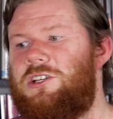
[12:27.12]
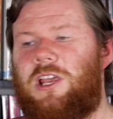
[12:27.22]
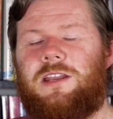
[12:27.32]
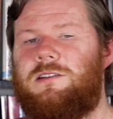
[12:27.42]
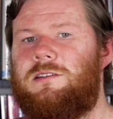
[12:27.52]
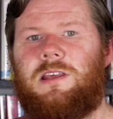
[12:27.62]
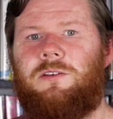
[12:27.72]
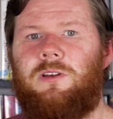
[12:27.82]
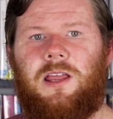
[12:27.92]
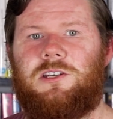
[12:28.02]
changes
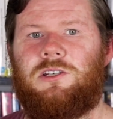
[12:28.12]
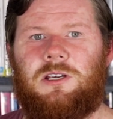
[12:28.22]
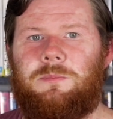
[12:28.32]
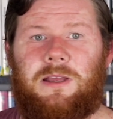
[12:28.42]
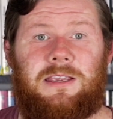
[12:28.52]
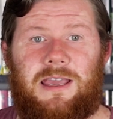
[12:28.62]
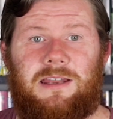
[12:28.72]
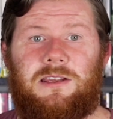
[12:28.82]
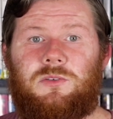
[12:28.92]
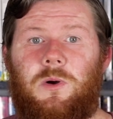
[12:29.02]
their relationship
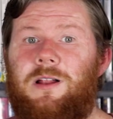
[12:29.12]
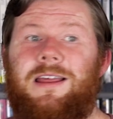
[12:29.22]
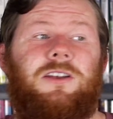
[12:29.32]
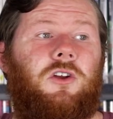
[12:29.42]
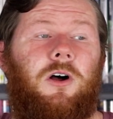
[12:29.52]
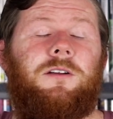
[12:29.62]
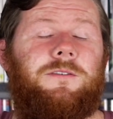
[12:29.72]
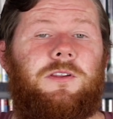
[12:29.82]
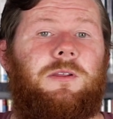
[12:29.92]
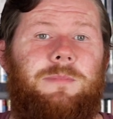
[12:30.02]
again as well and not
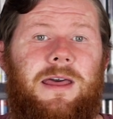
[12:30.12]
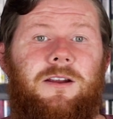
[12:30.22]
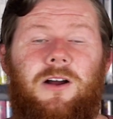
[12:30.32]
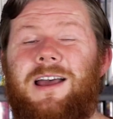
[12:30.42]
for the better.